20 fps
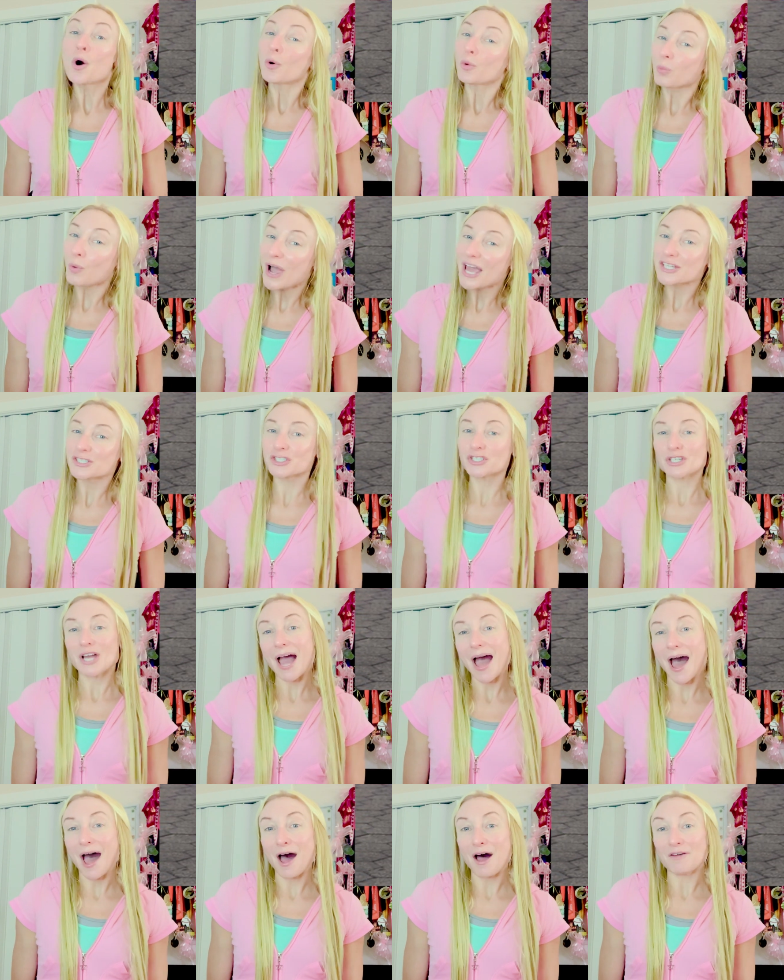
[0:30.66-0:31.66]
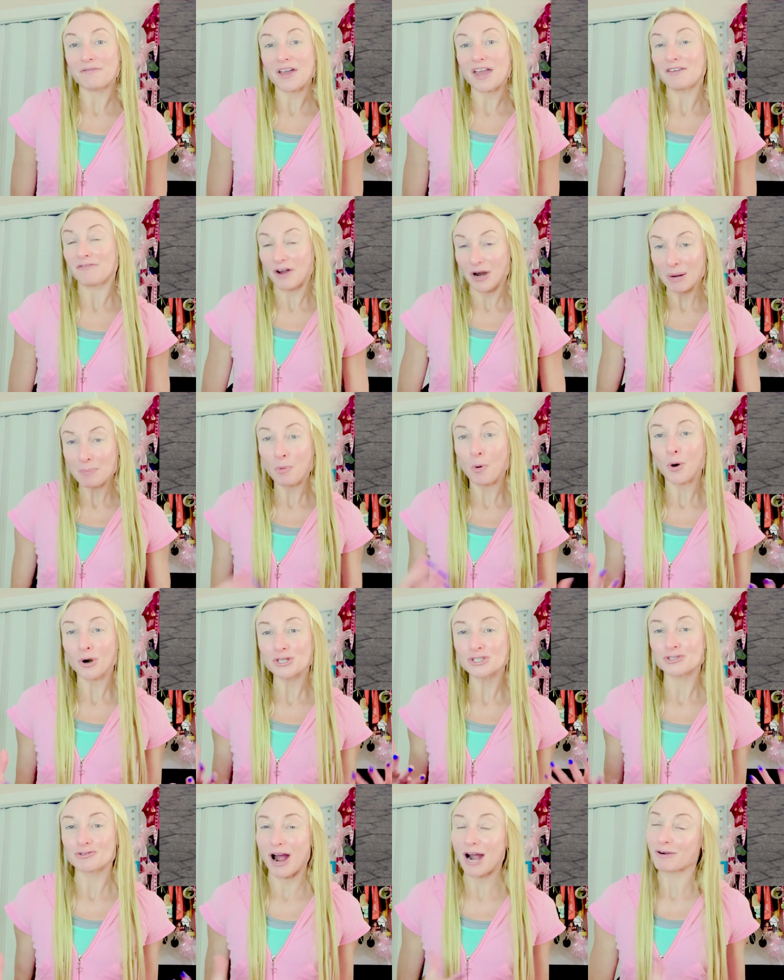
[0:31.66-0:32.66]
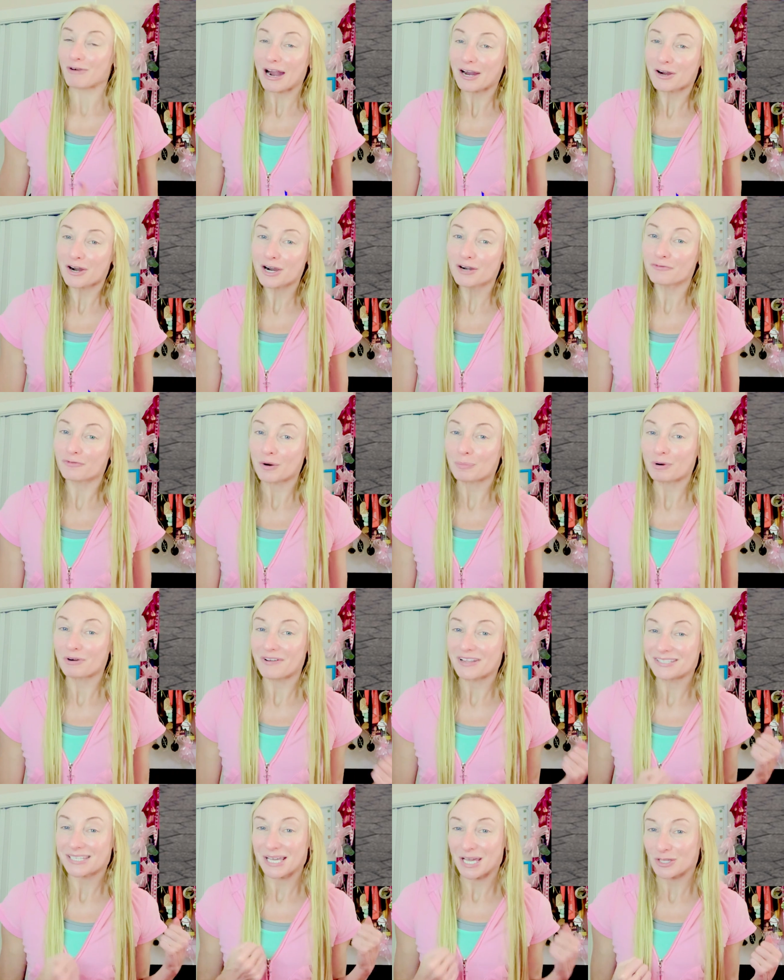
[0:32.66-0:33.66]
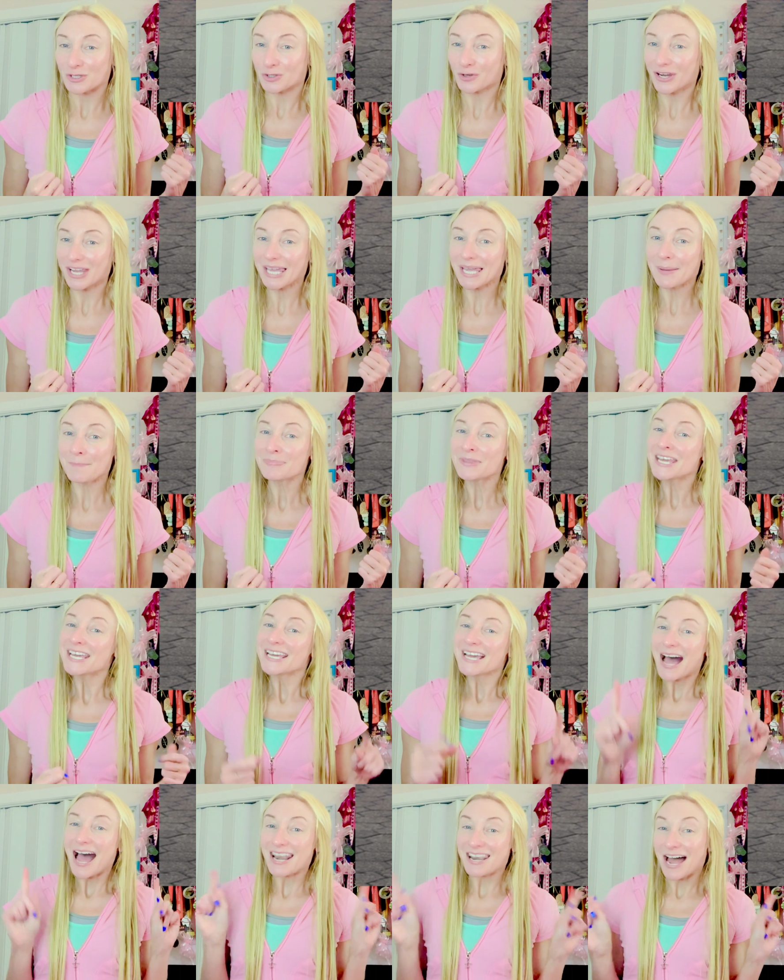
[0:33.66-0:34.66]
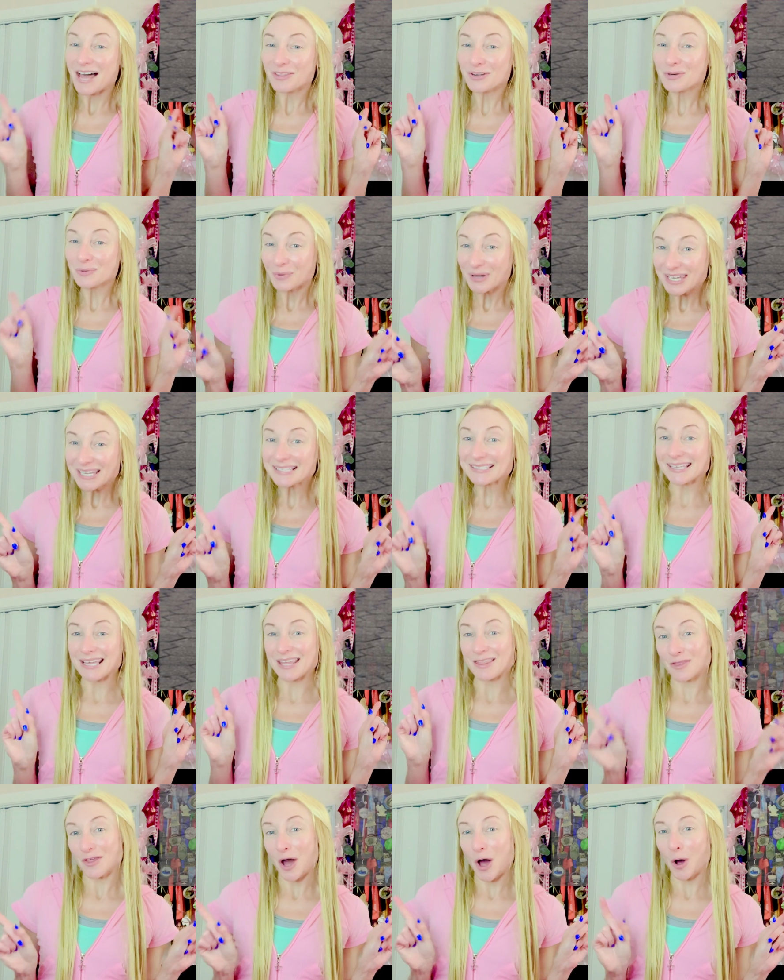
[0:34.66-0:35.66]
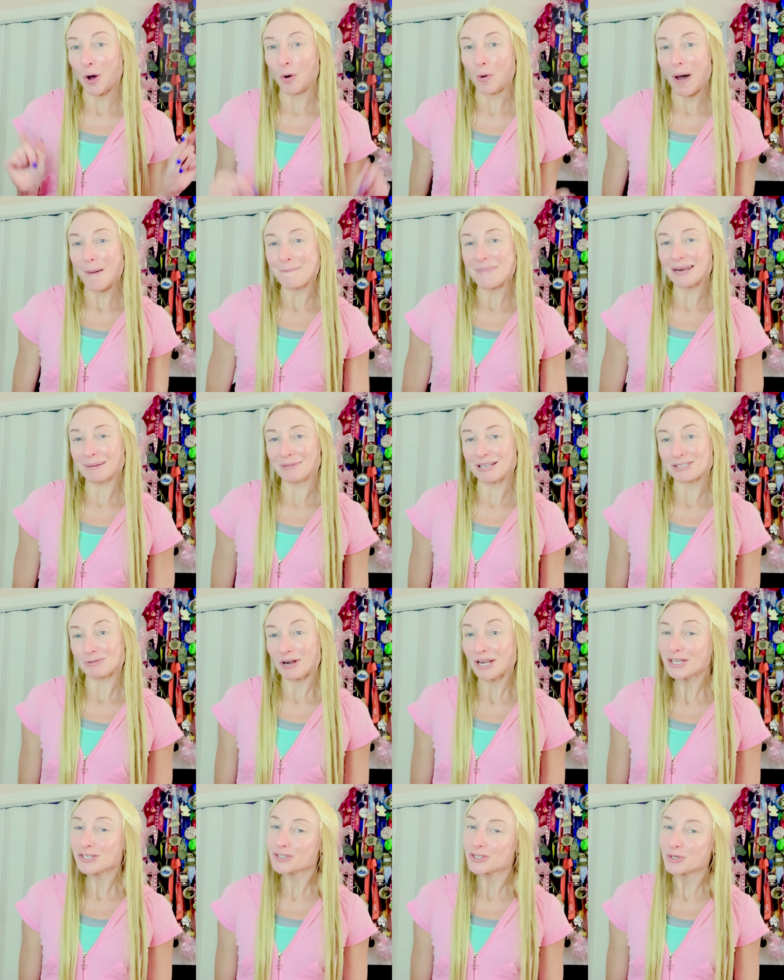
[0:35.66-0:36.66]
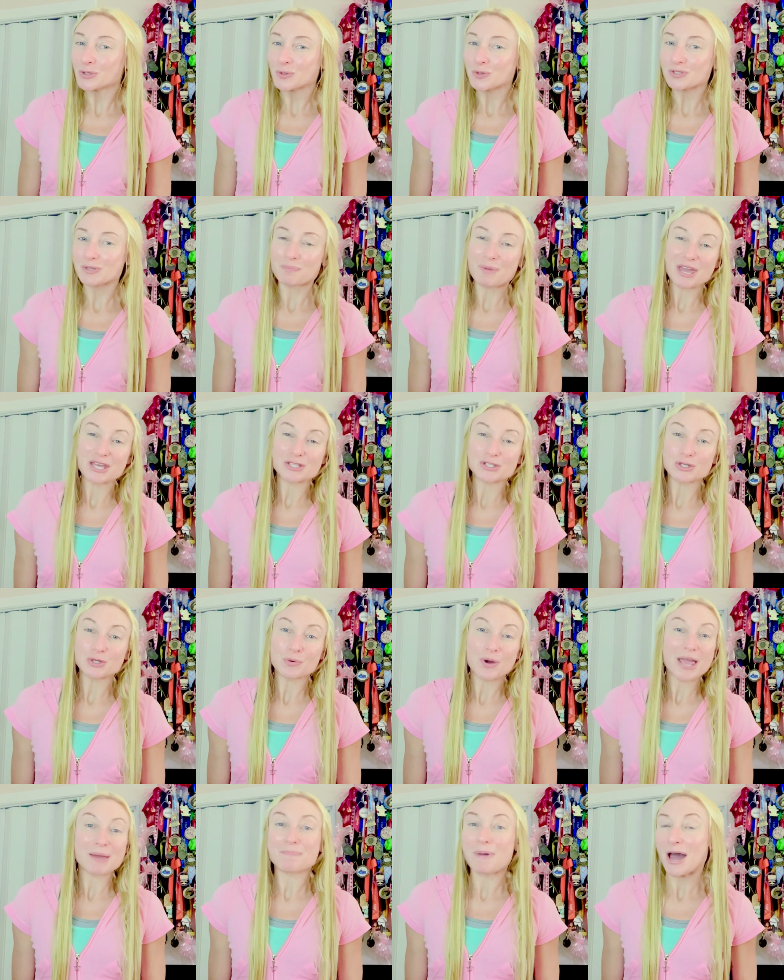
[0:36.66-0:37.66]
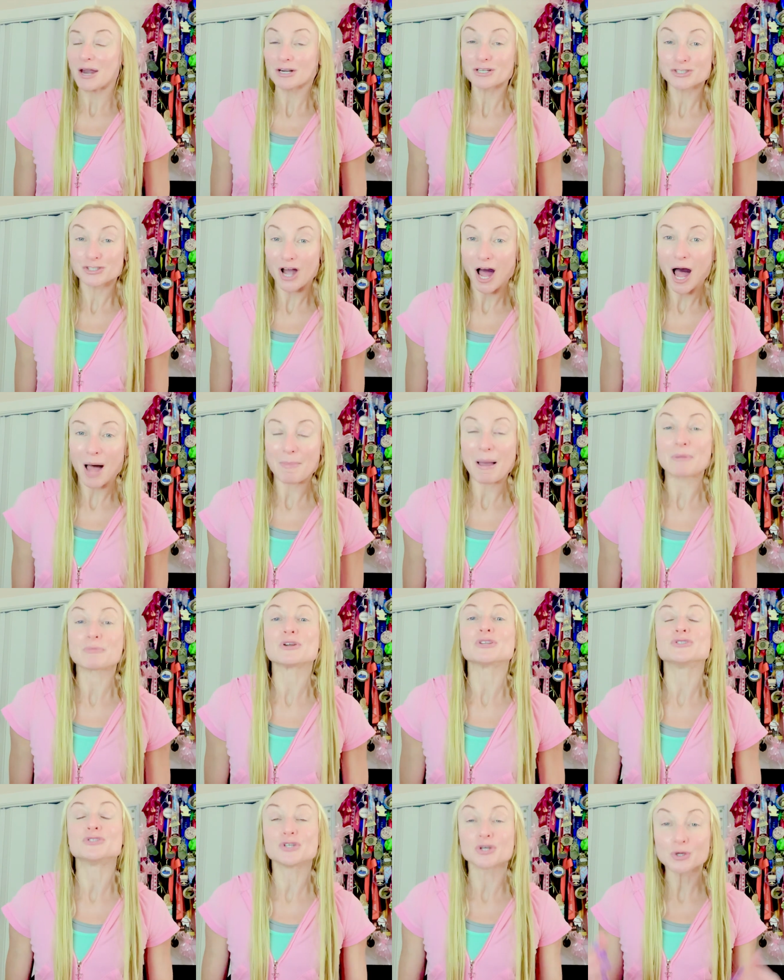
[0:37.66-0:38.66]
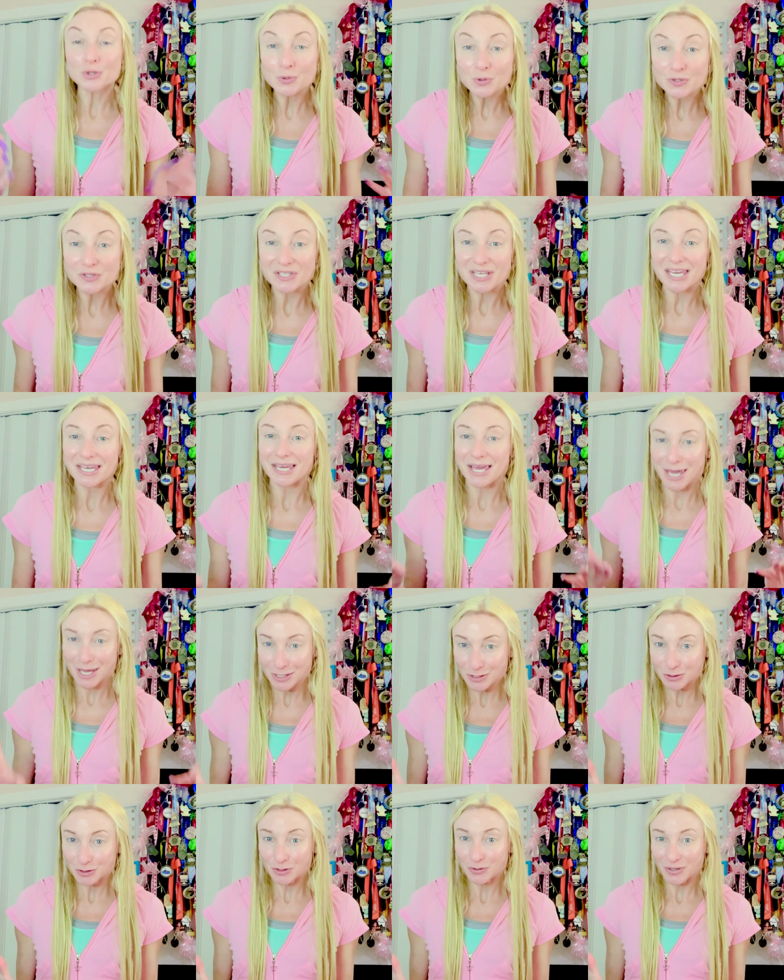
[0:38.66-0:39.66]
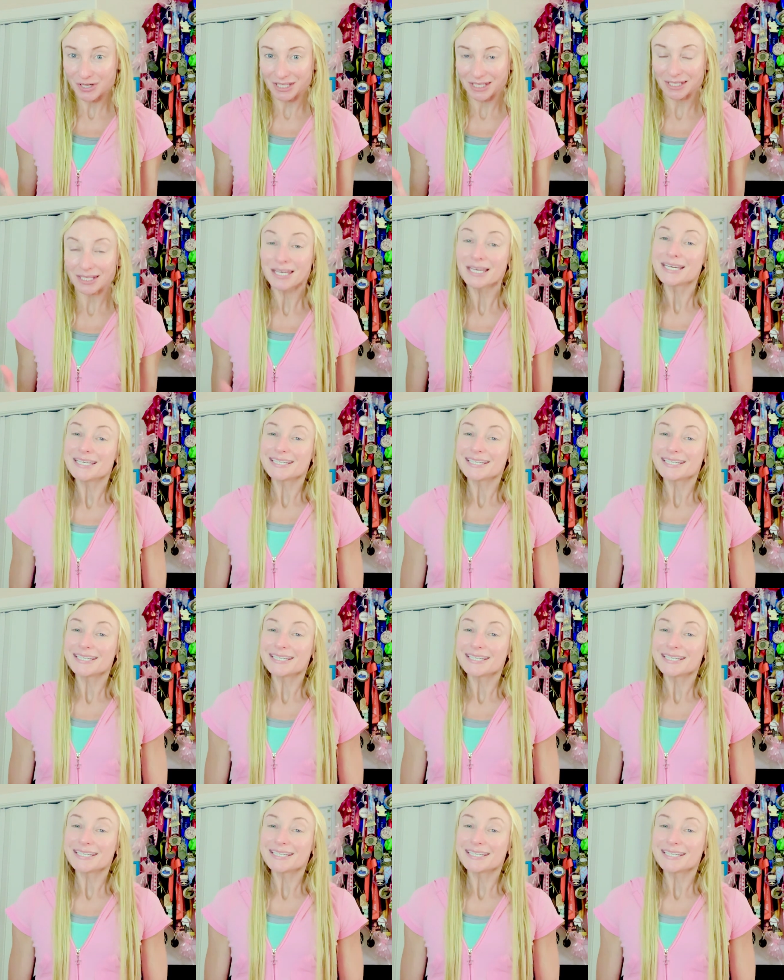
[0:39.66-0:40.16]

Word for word: which have a very poor track record for preventing injury. Another reason, though, minimalist running shoes may do a better job at reducing injury